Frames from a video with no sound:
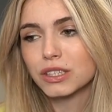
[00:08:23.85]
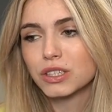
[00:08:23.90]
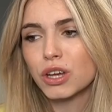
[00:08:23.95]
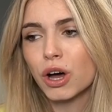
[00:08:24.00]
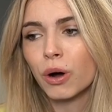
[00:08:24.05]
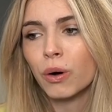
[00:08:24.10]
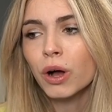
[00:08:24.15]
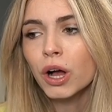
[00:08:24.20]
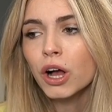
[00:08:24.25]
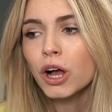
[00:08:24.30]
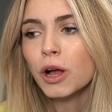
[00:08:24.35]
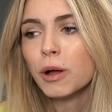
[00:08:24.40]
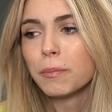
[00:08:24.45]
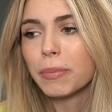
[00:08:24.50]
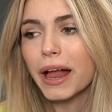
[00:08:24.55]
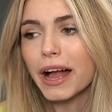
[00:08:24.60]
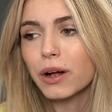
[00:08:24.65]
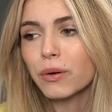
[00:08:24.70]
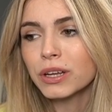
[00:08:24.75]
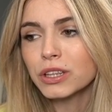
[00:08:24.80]
So
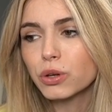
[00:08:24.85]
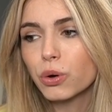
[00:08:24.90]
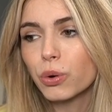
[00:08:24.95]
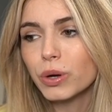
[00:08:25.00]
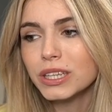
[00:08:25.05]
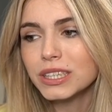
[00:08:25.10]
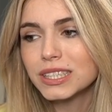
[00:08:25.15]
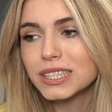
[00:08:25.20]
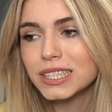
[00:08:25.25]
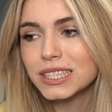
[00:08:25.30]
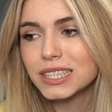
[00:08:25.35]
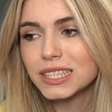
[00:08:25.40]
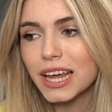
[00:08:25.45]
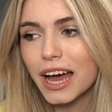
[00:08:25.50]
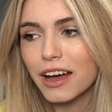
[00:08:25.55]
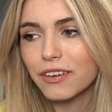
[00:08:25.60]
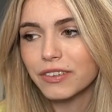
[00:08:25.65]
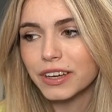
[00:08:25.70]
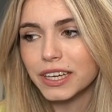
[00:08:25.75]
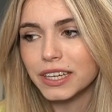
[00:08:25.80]
black went queen
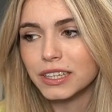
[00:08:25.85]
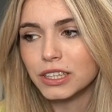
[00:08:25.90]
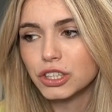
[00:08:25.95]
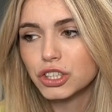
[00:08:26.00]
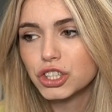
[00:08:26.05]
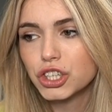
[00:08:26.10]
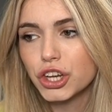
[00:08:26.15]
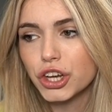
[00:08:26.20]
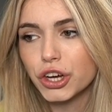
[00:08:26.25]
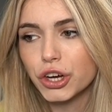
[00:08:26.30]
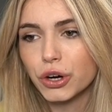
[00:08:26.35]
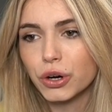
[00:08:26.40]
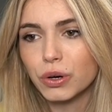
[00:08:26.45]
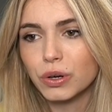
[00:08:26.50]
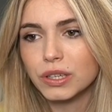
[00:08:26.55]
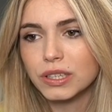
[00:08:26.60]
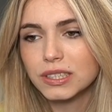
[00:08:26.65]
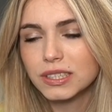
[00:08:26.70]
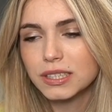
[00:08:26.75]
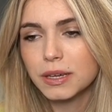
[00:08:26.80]
c7
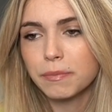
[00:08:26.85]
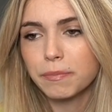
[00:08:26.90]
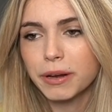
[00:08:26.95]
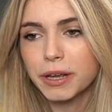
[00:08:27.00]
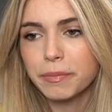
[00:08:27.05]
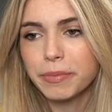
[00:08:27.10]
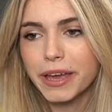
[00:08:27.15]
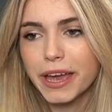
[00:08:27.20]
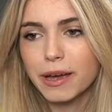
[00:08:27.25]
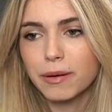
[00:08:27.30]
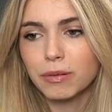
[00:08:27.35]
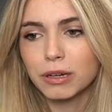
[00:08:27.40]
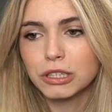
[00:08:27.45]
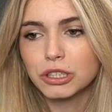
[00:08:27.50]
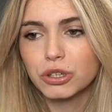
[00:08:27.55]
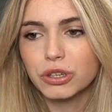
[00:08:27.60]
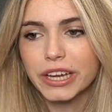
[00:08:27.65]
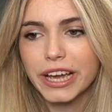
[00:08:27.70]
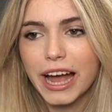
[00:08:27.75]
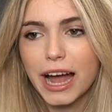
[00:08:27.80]
to simply be able
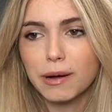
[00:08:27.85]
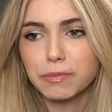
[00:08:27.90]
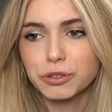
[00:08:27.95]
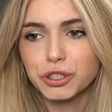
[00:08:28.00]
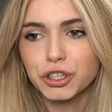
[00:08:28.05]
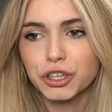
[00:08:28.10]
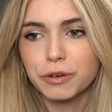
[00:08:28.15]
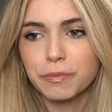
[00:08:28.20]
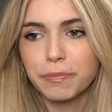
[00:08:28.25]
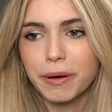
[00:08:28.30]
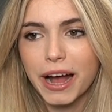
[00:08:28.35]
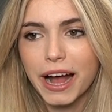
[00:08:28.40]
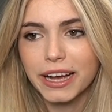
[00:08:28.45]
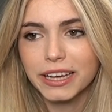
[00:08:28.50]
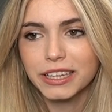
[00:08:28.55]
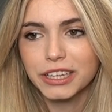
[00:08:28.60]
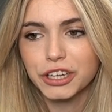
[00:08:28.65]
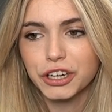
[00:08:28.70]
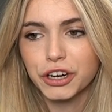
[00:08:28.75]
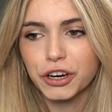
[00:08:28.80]
to capture
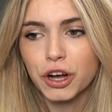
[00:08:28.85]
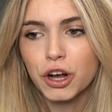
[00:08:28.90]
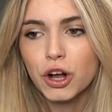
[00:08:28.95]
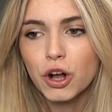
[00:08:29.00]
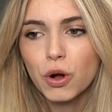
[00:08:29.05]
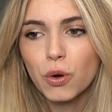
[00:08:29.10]
back here